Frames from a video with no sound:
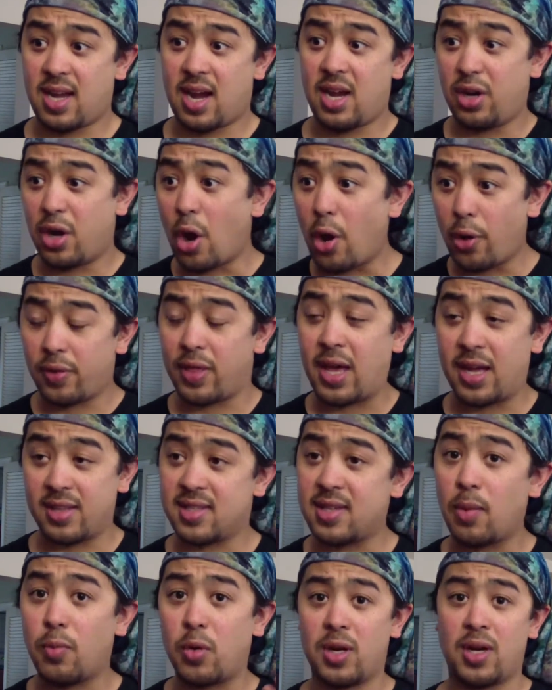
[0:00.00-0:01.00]
I know that
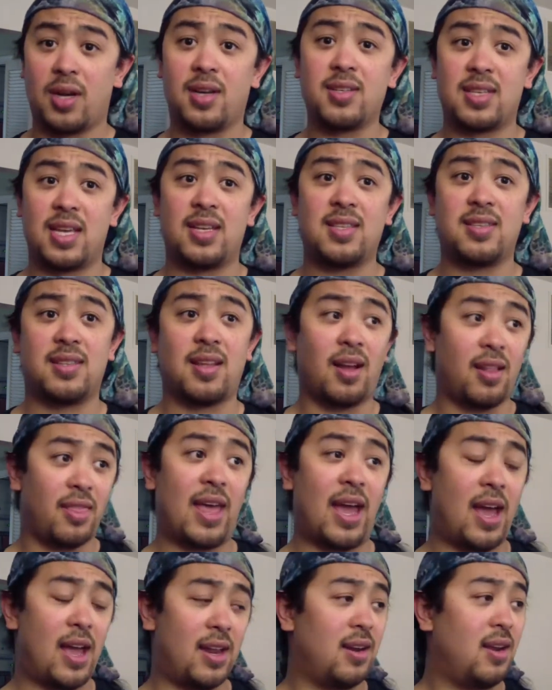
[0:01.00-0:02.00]
someone else has done
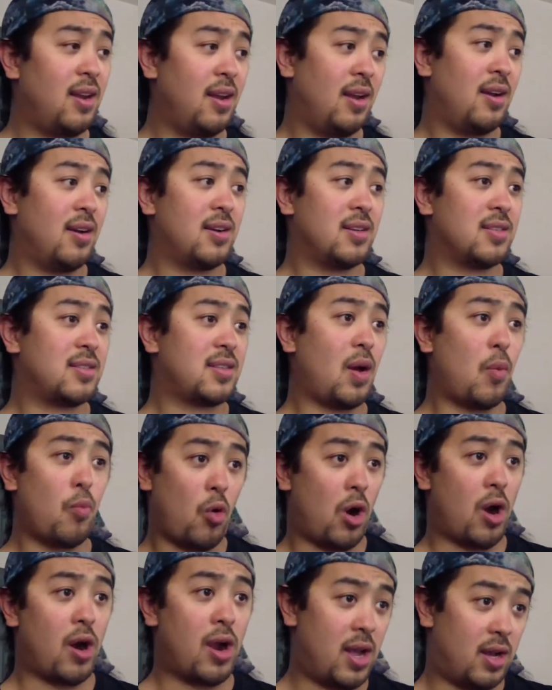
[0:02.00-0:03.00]
that
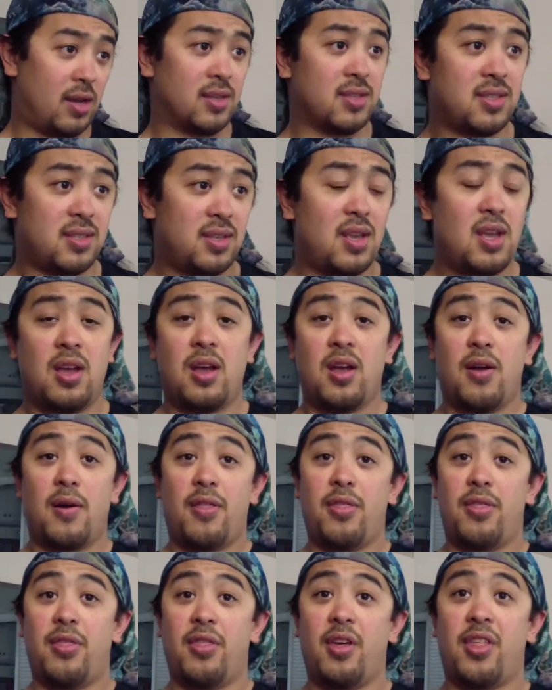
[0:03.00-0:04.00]
somewhere else.
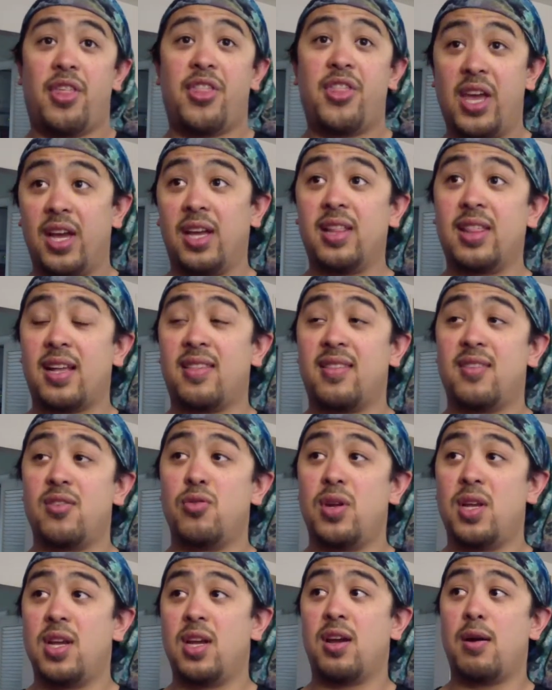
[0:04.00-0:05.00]
The thing that's
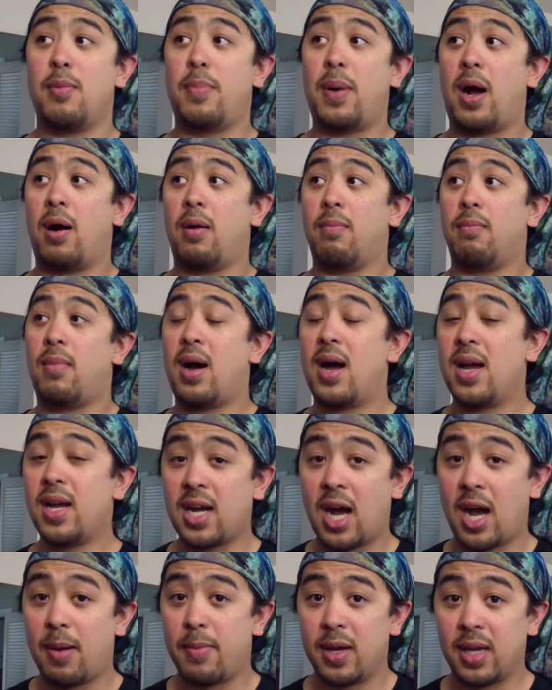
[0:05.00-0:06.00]
unique about my
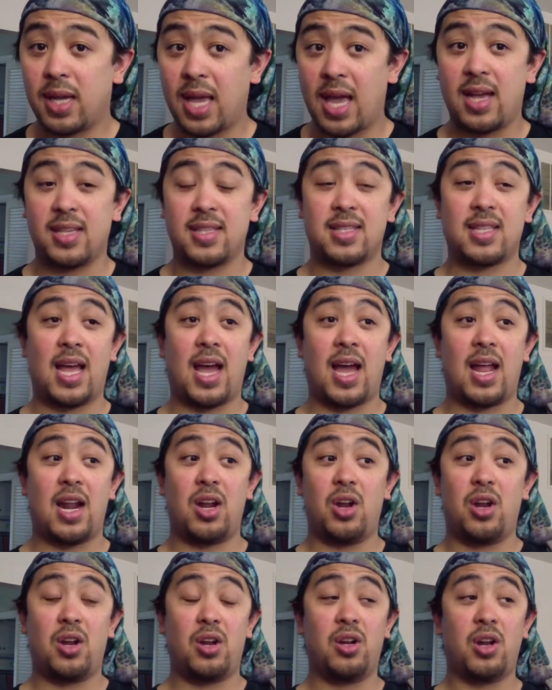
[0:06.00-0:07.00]
comic is
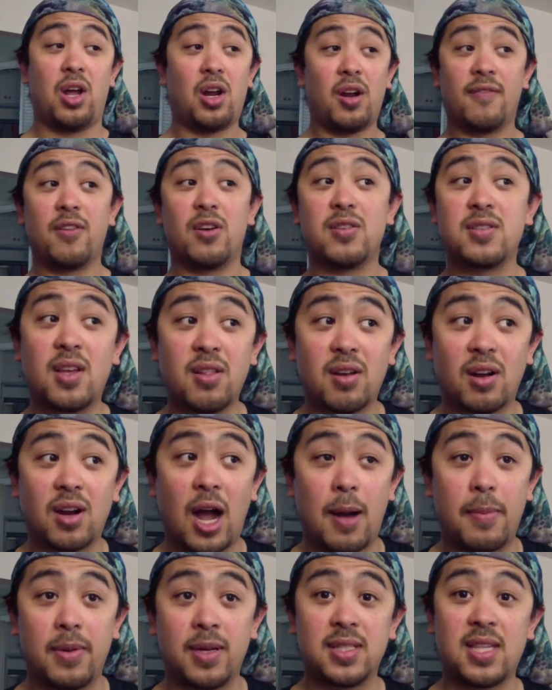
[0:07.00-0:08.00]
that none of those other
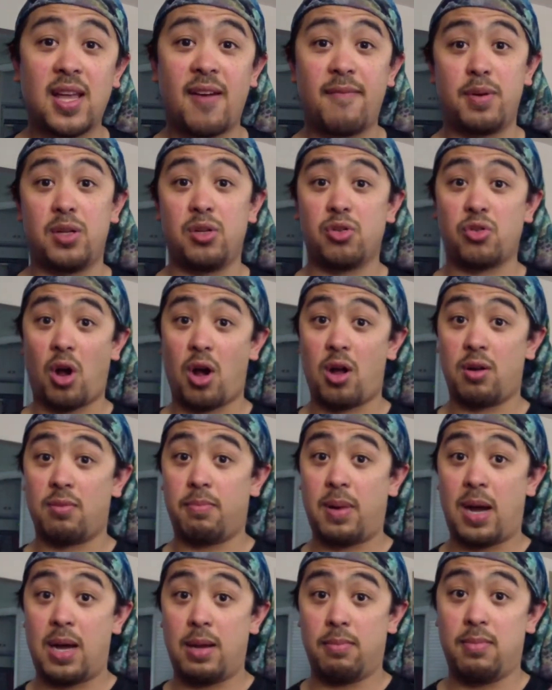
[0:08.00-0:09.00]
comics have been drawn
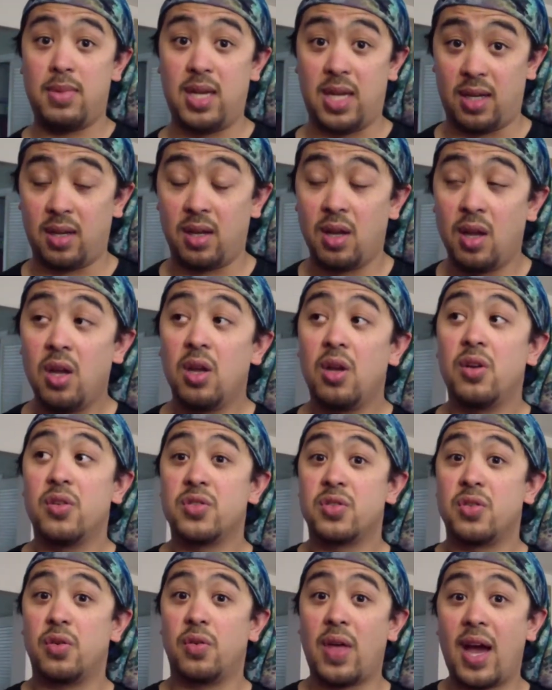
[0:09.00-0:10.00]
by me.
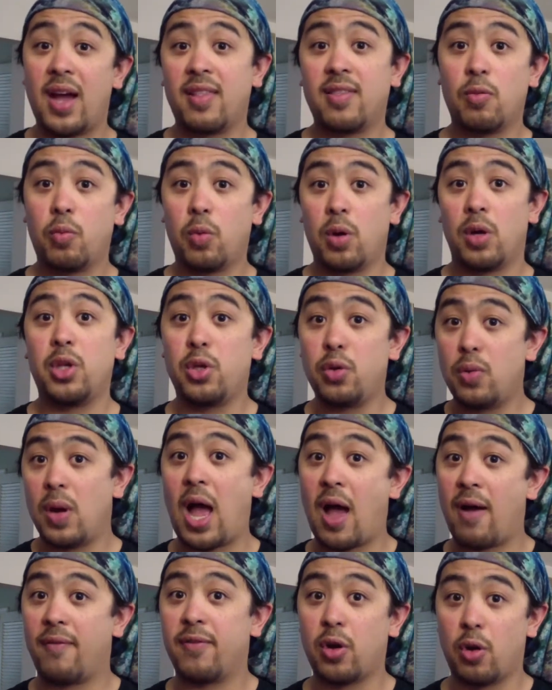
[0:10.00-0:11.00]
So that's what you
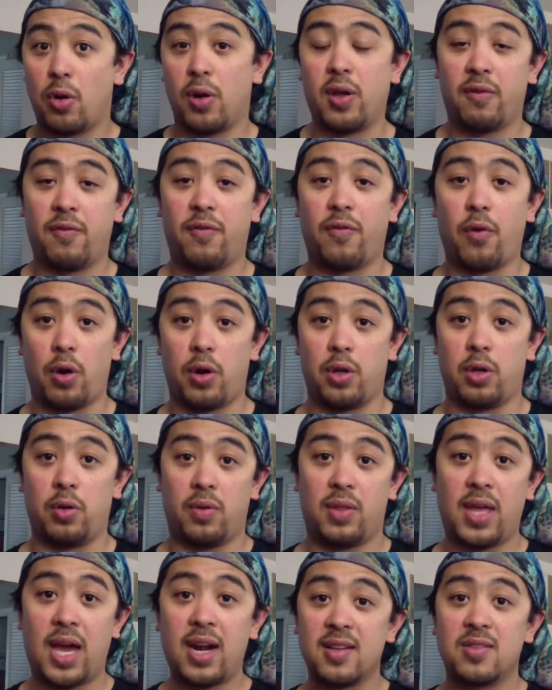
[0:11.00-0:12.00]
have going for
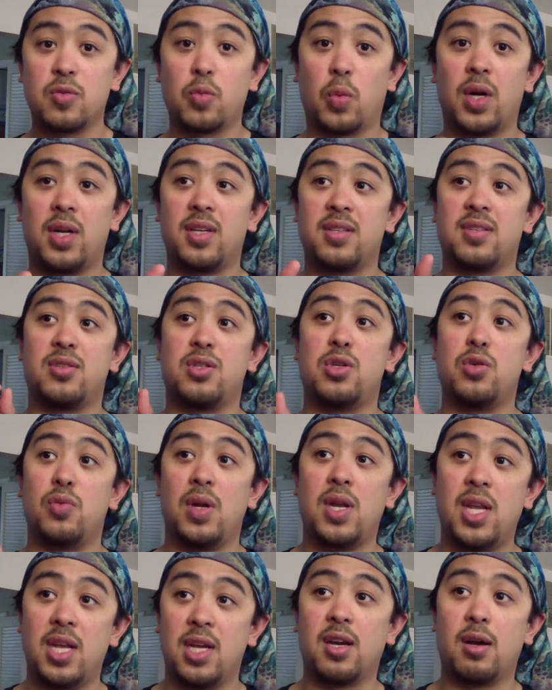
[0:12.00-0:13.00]
you. That is what is
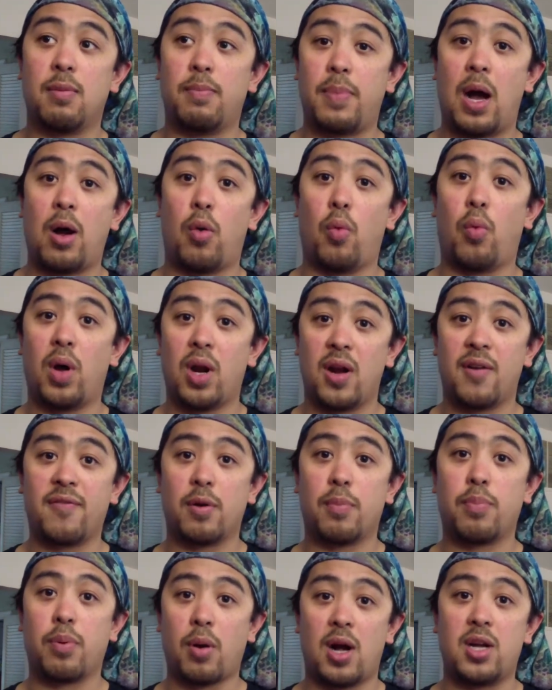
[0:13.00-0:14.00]
unique about
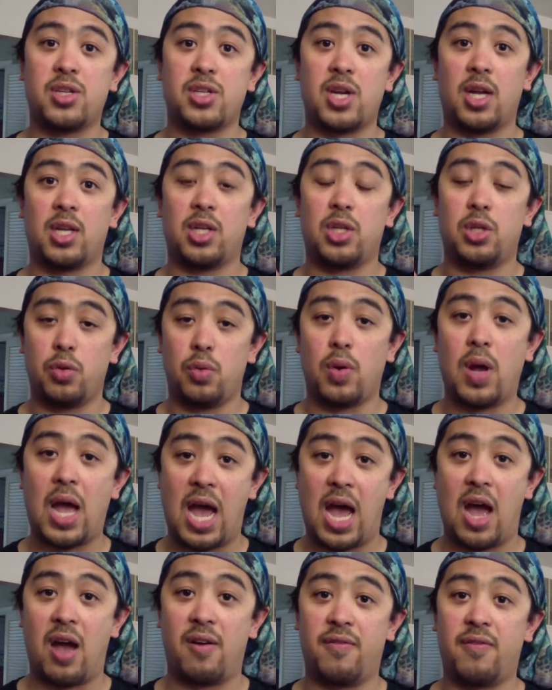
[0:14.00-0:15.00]
whatever project you
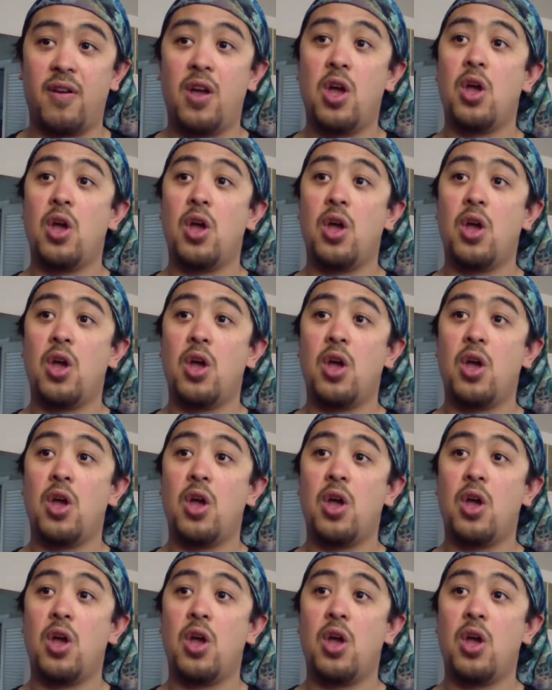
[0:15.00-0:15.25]
have.